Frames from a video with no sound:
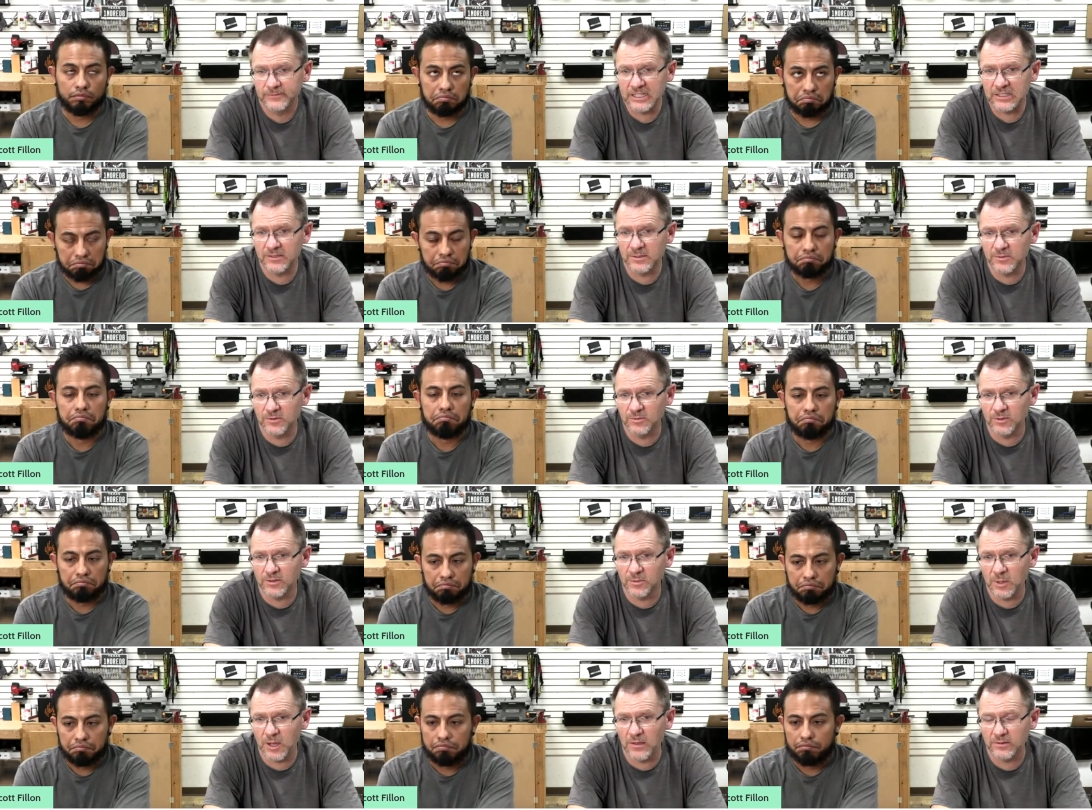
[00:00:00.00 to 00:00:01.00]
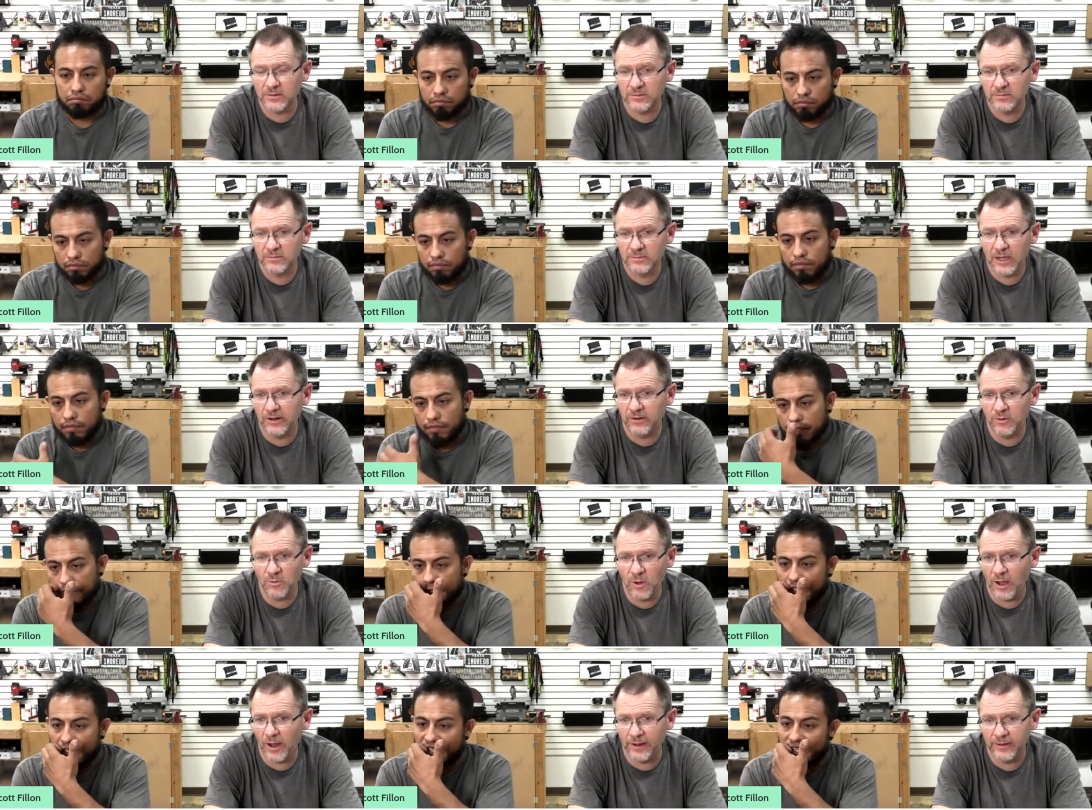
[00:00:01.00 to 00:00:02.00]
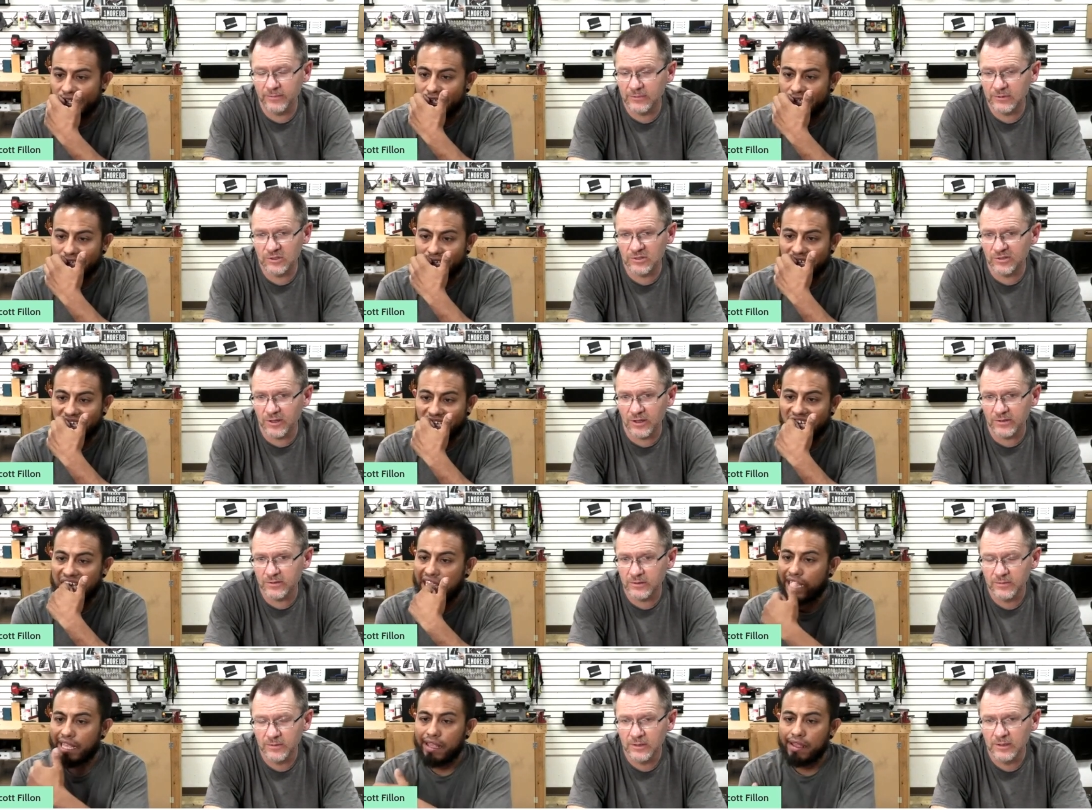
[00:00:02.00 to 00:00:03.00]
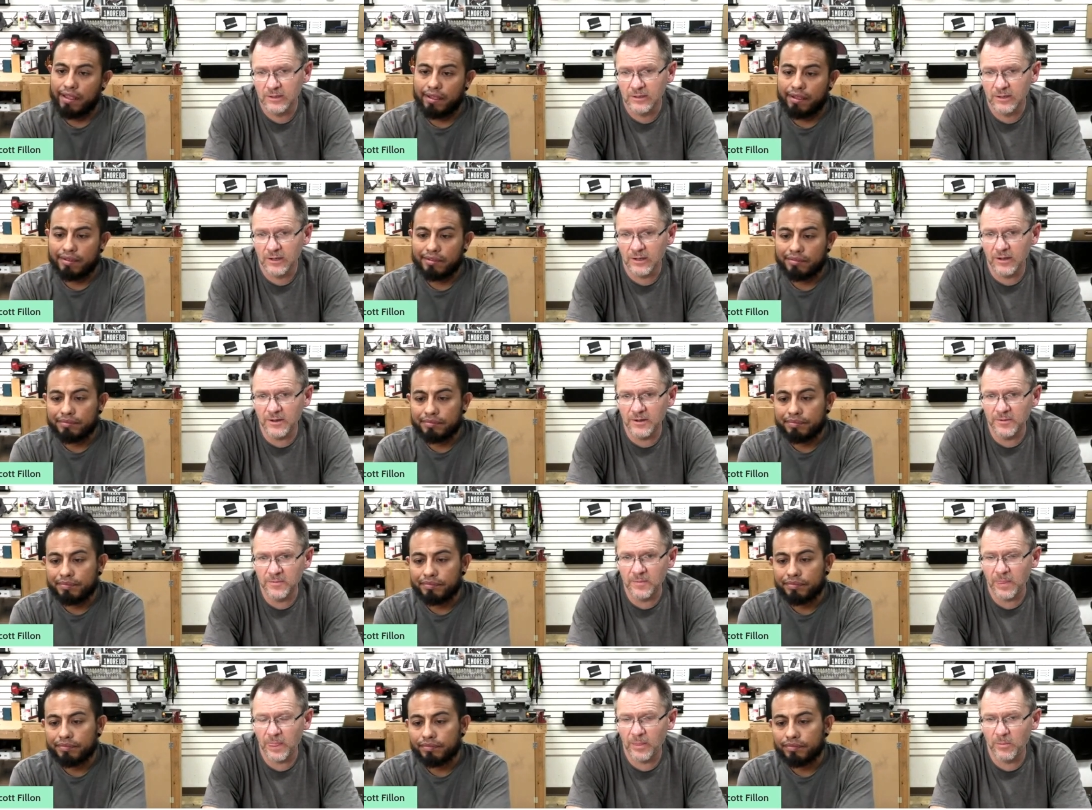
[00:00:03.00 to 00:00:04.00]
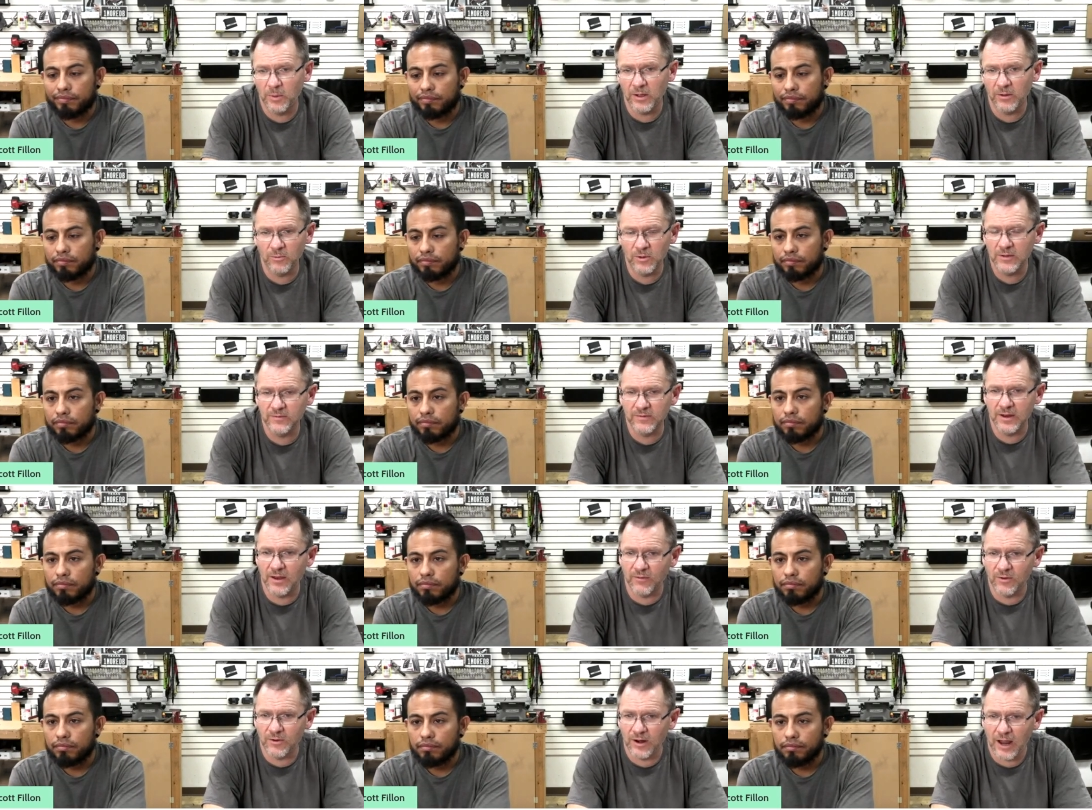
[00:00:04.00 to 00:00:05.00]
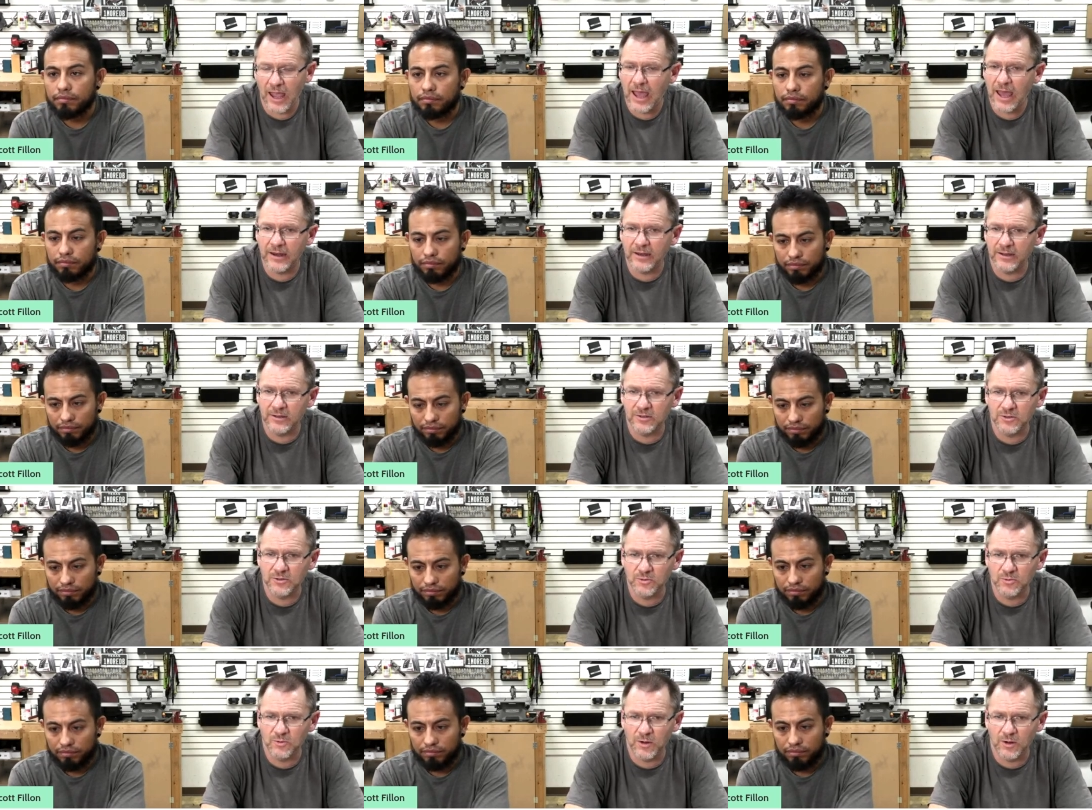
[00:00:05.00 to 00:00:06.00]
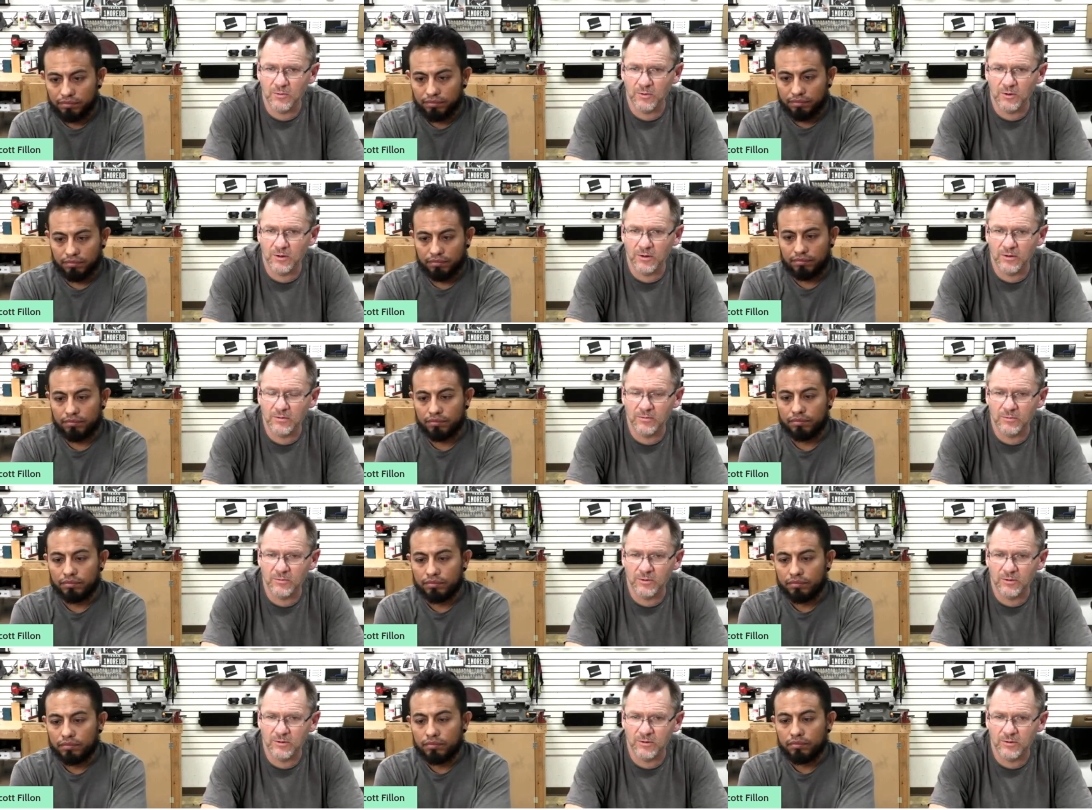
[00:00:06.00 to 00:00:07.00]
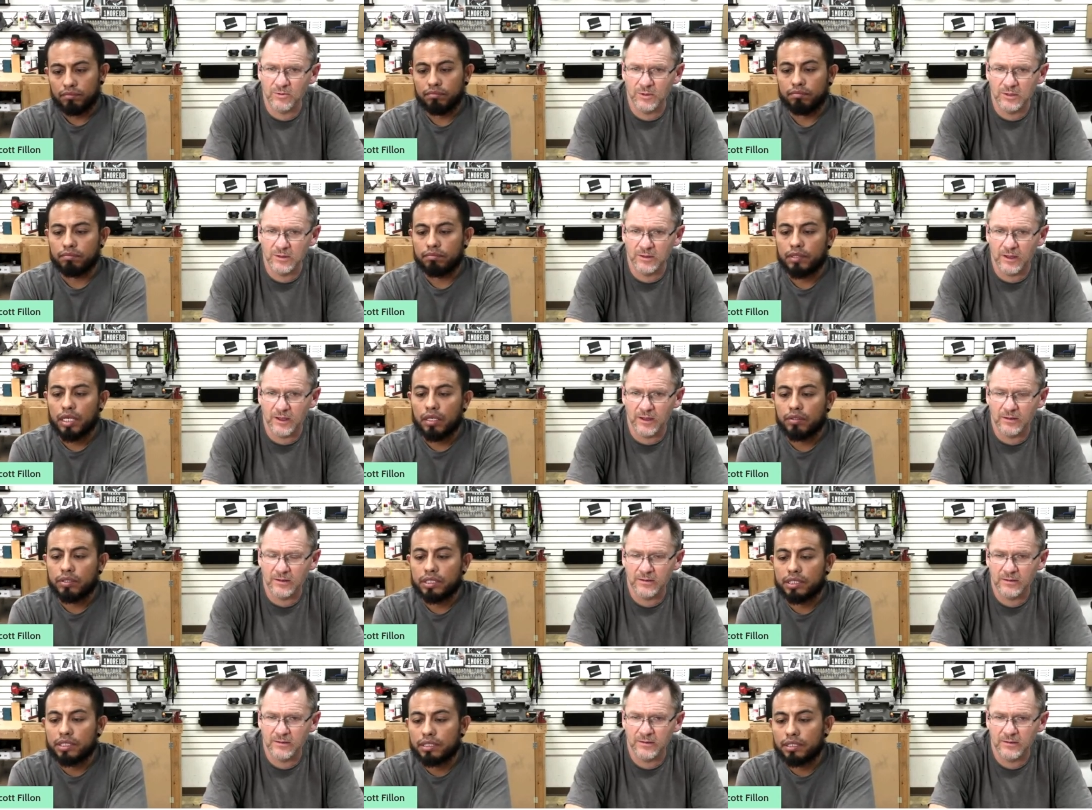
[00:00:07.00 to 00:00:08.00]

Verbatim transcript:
Speaker 1: That seems to work the best. I don't know why, it just does. But we've never had an issue where we're doing that.